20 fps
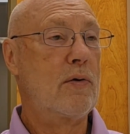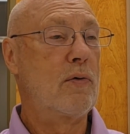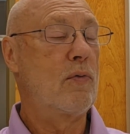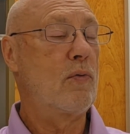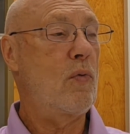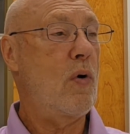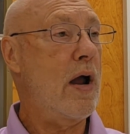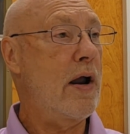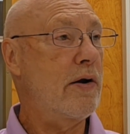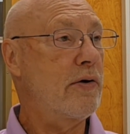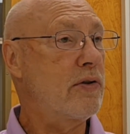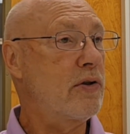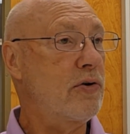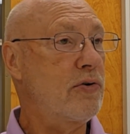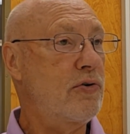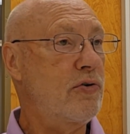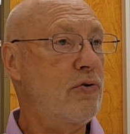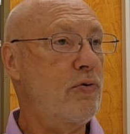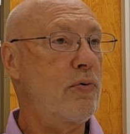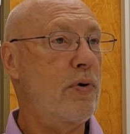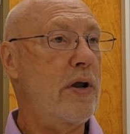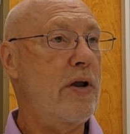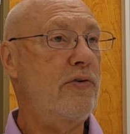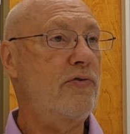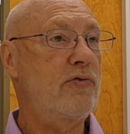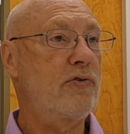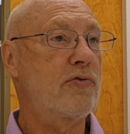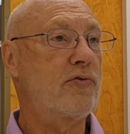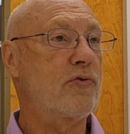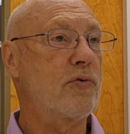Why are there two
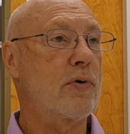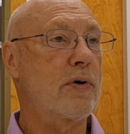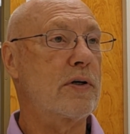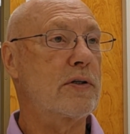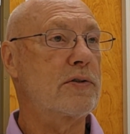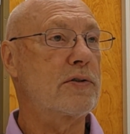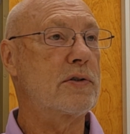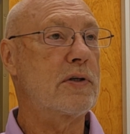creation stories?